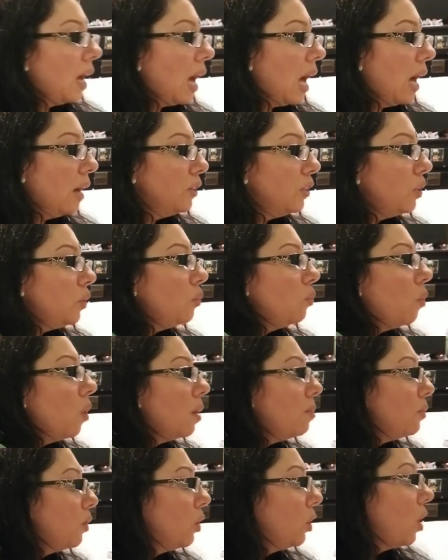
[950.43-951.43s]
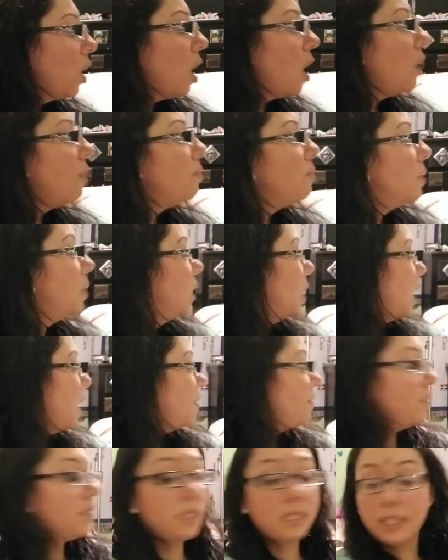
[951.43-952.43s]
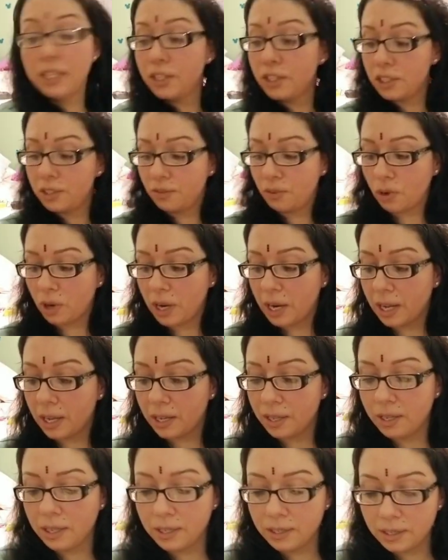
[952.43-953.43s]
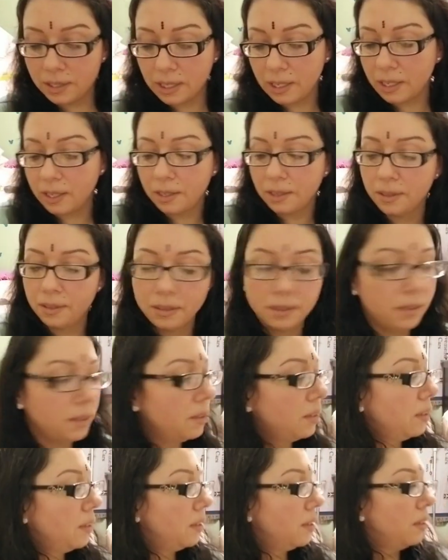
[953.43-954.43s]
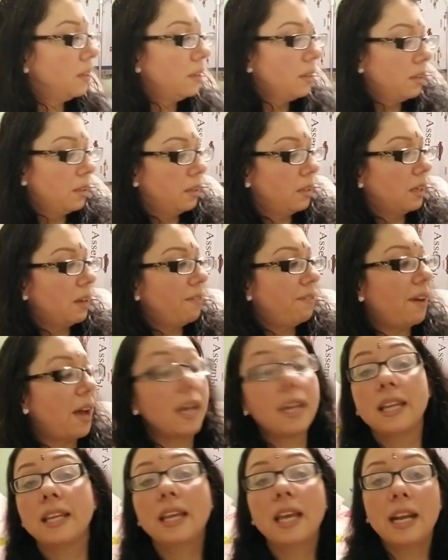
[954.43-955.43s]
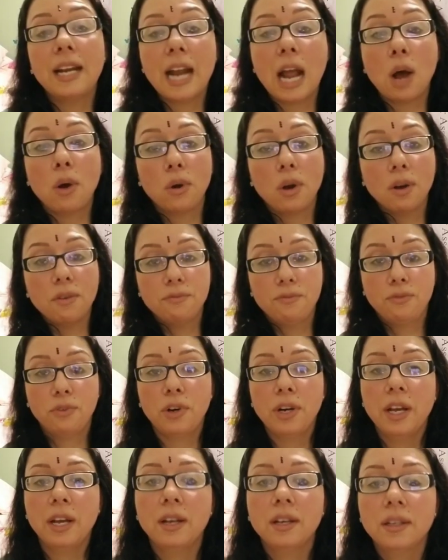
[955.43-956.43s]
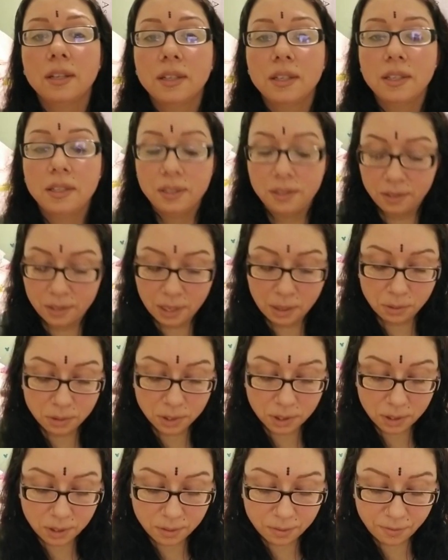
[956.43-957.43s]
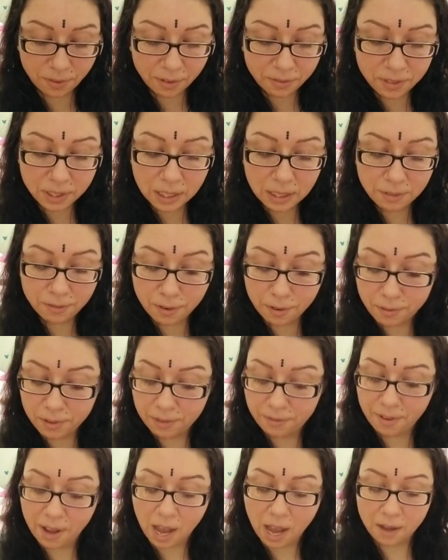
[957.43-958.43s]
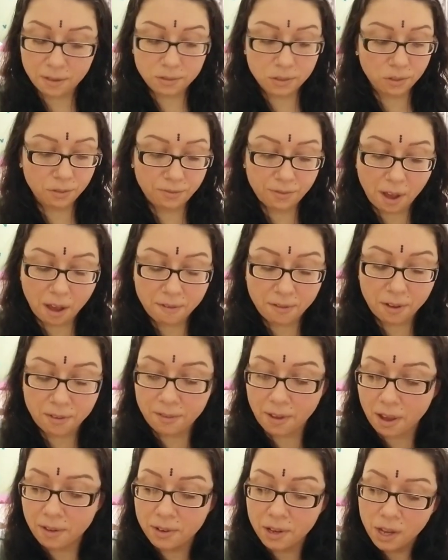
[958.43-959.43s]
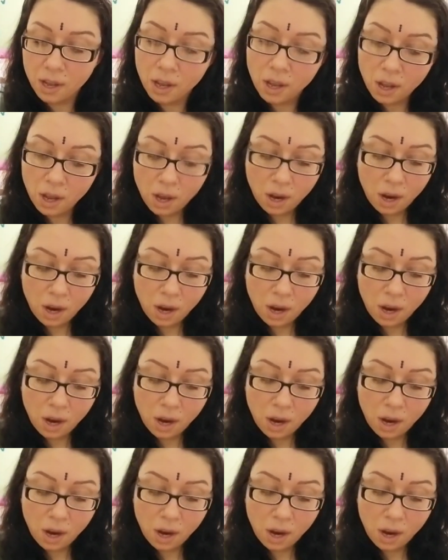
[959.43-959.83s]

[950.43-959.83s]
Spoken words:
I'll do one more card from the Life Seers for you and see if I can get an outcome for you. It was 1555, so 555.